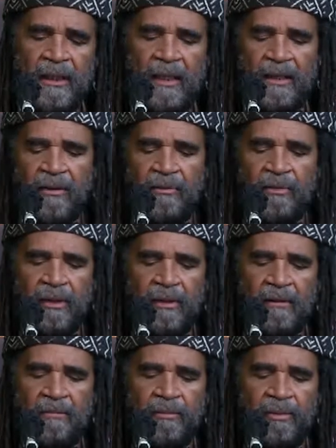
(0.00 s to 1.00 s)

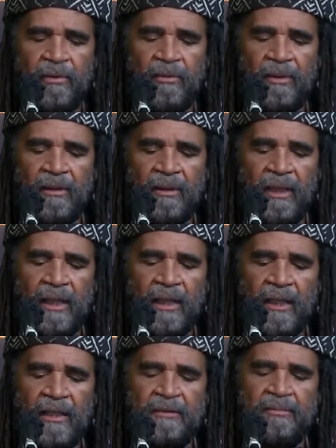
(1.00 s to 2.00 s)
N3 Pruta
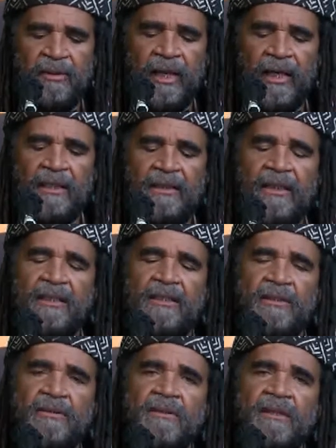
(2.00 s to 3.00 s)
is brain
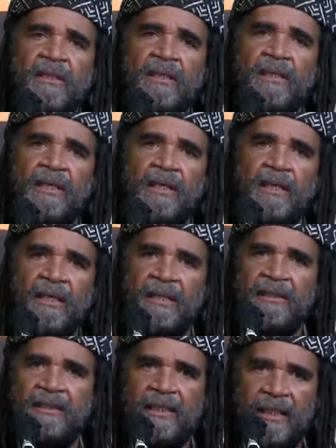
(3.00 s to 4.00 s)
tissues,
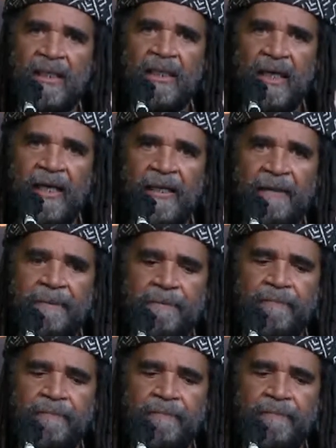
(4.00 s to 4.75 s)
is DNA.